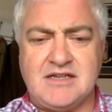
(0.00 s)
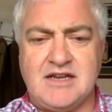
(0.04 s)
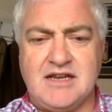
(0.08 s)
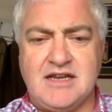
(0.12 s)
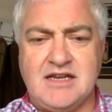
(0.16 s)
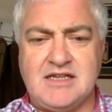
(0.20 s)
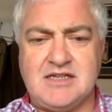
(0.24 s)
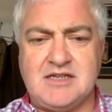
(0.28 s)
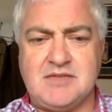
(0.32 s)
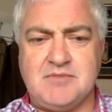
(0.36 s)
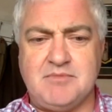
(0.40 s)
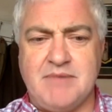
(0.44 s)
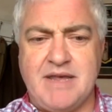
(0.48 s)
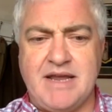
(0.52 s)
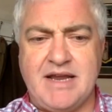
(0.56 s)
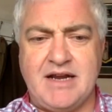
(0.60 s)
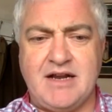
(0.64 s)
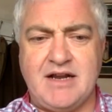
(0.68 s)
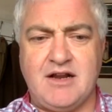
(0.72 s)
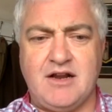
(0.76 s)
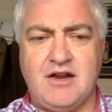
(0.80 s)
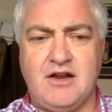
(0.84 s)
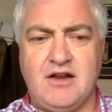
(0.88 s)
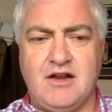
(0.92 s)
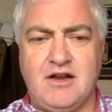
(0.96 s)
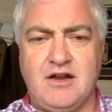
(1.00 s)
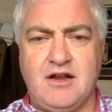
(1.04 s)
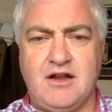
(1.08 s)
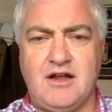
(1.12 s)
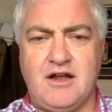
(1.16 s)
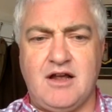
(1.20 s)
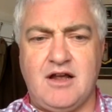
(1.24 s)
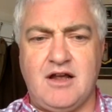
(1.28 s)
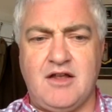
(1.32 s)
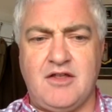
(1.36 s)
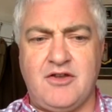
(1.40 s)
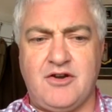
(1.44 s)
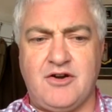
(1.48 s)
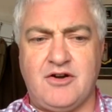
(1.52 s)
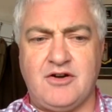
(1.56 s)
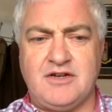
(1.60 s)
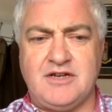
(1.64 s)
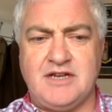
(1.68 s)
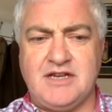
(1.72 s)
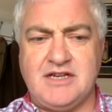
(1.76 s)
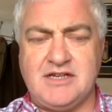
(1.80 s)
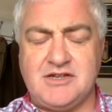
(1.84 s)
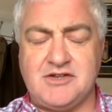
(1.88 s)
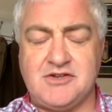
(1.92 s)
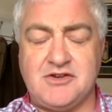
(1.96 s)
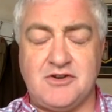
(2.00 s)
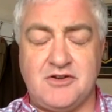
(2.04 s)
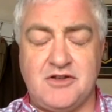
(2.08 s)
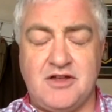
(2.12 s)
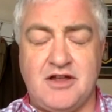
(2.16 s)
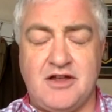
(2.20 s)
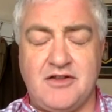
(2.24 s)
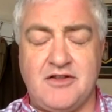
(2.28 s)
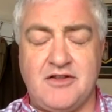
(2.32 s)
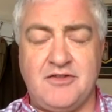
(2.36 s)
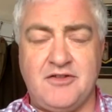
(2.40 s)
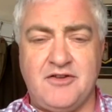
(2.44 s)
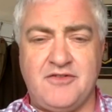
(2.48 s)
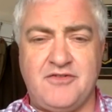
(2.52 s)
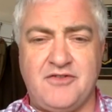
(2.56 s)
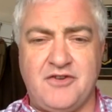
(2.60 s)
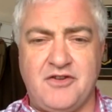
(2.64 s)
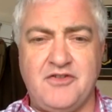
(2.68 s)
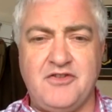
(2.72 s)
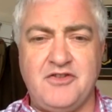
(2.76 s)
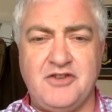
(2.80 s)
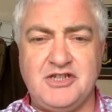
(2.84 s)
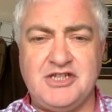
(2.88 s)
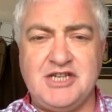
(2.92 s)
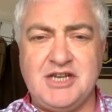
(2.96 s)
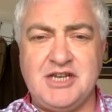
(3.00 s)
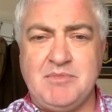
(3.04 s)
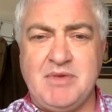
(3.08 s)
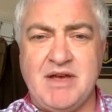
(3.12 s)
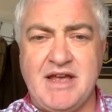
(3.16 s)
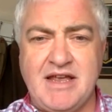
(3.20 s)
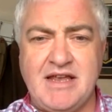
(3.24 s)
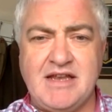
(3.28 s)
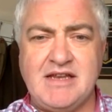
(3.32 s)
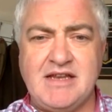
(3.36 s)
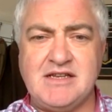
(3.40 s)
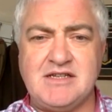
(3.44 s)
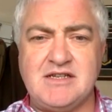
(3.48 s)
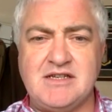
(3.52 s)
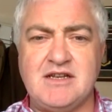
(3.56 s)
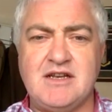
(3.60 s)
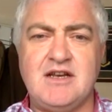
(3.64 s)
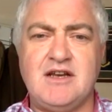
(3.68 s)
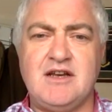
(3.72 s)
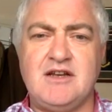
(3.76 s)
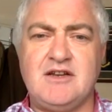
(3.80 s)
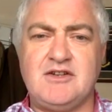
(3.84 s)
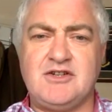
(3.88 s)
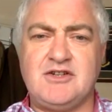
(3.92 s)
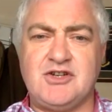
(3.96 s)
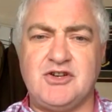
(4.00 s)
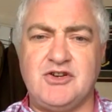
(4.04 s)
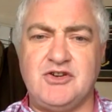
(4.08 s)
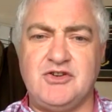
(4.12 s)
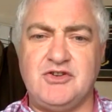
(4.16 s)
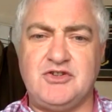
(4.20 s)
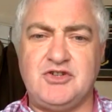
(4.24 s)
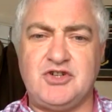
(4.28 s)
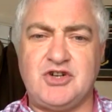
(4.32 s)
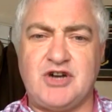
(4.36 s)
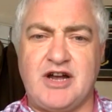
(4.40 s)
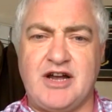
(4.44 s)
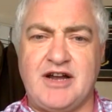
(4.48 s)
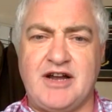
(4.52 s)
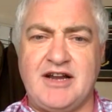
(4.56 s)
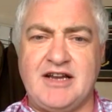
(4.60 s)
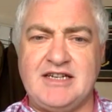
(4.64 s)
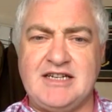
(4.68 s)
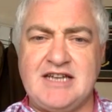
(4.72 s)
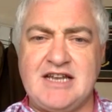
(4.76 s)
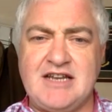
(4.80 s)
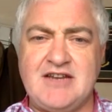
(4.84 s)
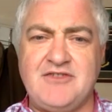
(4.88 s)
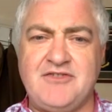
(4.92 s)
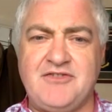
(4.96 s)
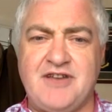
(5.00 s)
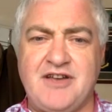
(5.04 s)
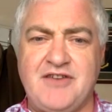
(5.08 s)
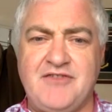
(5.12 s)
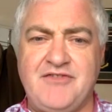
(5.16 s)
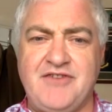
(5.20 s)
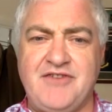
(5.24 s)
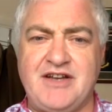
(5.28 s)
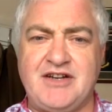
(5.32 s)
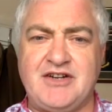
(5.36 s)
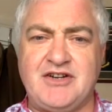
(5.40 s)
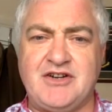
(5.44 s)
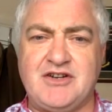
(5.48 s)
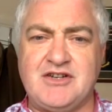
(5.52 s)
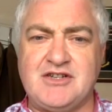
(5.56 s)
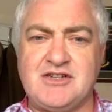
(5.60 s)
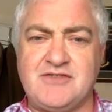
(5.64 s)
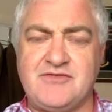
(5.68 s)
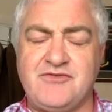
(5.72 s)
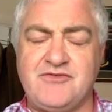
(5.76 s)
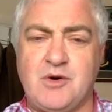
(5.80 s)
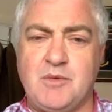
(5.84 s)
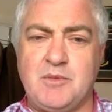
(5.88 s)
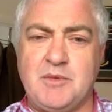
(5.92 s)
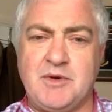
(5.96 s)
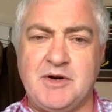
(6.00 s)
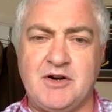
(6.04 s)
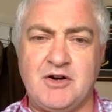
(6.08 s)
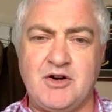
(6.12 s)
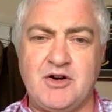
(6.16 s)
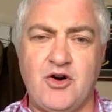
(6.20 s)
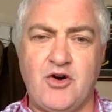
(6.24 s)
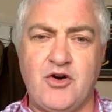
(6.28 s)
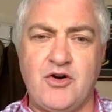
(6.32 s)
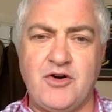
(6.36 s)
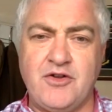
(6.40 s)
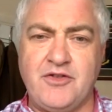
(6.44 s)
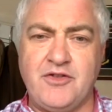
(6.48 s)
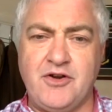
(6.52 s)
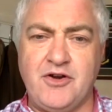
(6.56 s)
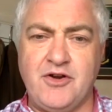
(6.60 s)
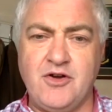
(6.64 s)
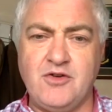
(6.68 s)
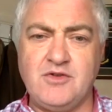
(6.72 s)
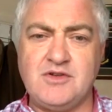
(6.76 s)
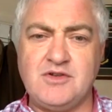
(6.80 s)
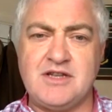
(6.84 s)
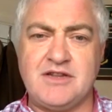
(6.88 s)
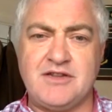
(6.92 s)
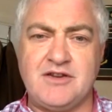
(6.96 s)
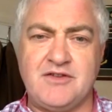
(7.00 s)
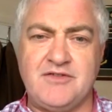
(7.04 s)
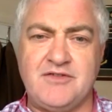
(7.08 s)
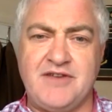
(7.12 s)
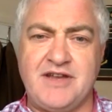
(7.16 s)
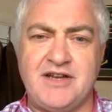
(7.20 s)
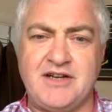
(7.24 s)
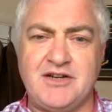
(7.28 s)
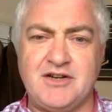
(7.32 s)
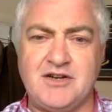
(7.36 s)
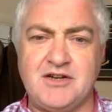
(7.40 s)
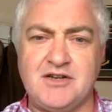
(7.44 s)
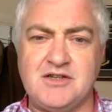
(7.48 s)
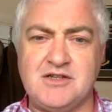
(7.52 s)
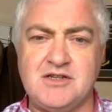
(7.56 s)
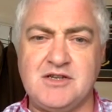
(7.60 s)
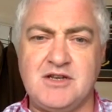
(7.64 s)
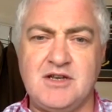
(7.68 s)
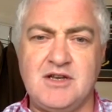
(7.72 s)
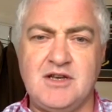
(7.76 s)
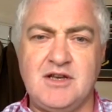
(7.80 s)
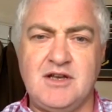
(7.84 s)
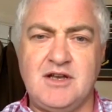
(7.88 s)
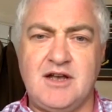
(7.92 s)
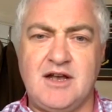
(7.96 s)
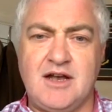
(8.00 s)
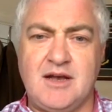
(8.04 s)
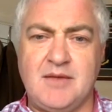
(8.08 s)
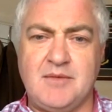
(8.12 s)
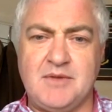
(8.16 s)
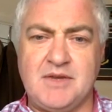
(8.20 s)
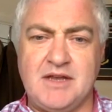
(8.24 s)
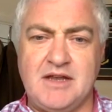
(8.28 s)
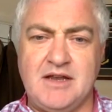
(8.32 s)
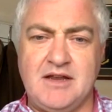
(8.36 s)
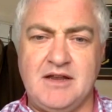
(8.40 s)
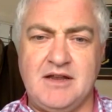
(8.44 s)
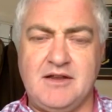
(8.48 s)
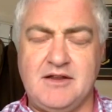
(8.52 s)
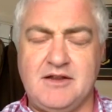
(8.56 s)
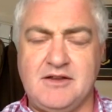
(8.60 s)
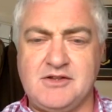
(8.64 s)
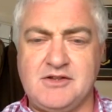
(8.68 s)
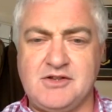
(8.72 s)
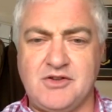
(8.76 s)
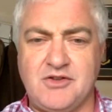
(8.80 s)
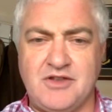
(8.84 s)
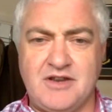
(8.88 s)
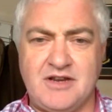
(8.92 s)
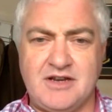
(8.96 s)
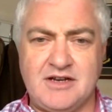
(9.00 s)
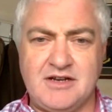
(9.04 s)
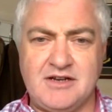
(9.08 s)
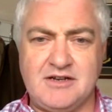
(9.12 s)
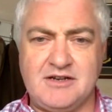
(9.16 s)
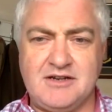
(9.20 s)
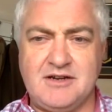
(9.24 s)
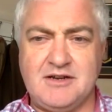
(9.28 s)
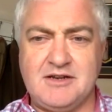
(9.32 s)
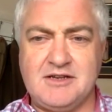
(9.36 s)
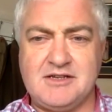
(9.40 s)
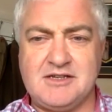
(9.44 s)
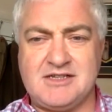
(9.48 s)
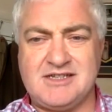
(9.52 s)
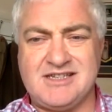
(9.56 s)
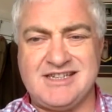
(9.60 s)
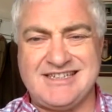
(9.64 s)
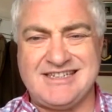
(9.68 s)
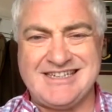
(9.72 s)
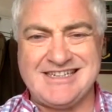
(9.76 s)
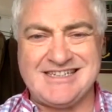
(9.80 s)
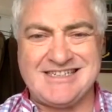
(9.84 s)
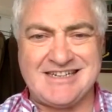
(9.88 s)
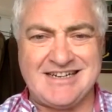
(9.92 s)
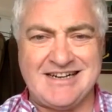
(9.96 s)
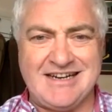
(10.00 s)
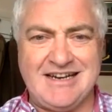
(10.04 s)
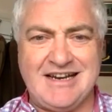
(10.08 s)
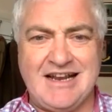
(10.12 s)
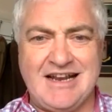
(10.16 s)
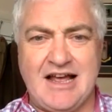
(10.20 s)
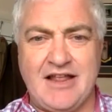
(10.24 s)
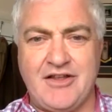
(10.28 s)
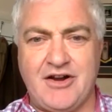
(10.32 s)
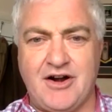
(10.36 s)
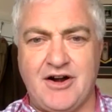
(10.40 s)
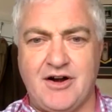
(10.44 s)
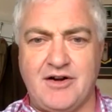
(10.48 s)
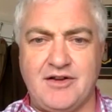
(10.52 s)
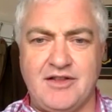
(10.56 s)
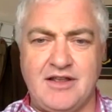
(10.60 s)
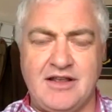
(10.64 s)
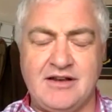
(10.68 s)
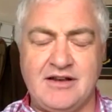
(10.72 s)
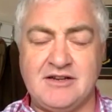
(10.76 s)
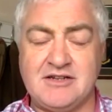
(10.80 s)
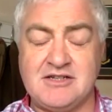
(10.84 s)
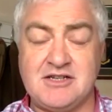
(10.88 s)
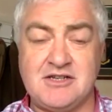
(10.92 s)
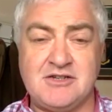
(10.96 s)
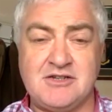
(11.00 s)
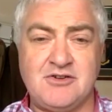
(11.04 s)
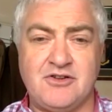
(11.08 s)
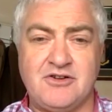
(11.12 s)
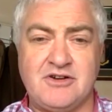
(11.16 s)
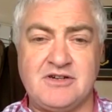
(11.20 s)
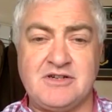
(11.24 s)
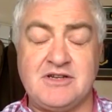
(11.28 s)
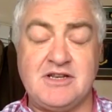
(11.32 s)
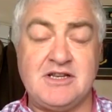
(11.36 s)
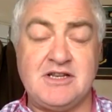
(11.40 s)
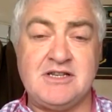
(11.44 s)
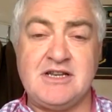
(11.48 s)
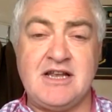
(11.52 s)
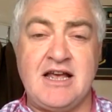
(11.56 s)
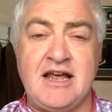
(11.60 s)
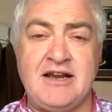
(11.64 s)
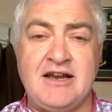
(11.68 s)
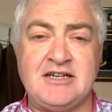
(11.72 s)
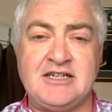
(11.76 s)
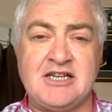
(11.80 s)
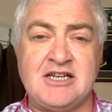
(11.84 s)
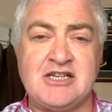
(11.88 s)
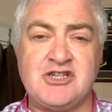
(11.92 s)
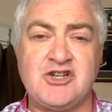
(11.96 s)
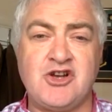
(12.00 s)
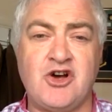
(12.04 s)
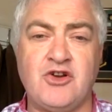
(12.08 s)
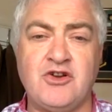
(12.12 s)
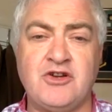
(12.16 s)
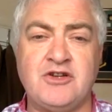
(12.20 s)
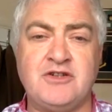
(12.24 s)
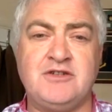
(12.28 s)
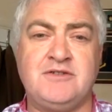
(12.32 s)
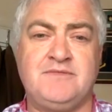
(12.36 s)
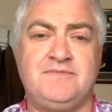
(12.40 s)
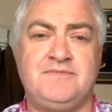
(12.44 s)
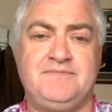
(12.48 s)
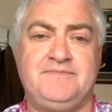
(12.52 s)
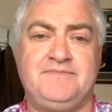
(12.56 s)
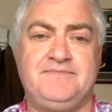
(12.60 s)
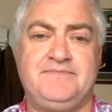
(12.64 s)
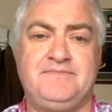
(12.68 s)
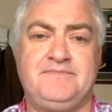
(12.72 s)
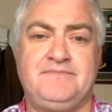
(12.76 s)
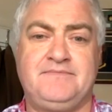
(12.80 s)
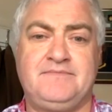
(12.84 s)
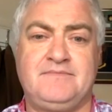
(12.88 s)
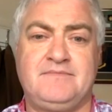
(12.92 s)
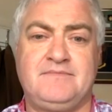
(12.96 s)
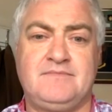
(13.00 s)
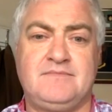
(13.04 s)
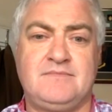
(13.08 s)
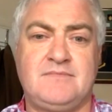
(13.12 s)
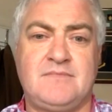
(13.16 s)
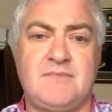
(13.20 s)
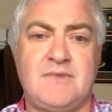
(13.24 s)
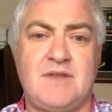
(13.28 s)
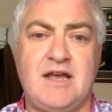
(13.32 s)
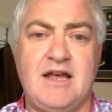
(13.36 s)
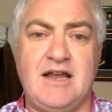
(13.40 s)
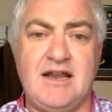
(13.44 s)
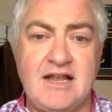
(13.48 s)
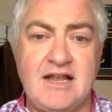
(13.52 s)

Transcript: its medical authorities and therefore the GPs to try and identify veterans and formally record in the notes that they're veterans, so they can statistically gather the illnesses and all this, is NHS Scotland. Okay. It